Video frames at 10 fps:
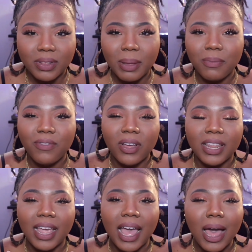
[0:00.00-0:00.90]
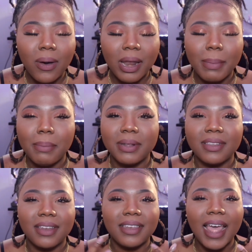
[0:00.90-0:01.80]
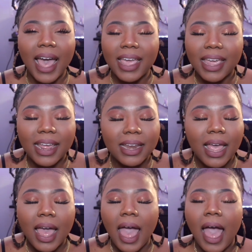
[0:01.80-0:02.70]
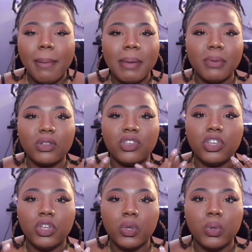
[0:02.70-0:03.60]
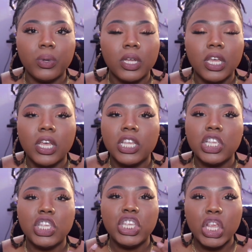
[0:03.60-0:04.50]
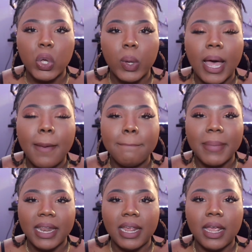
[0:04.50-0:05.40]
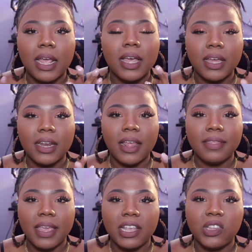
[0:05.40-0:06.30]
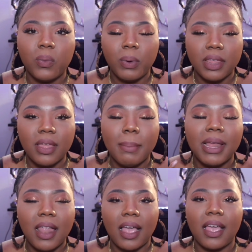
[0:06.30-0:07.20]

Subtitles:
with them falling out. I'm able to dye it. I'm able to do so many good things with my lock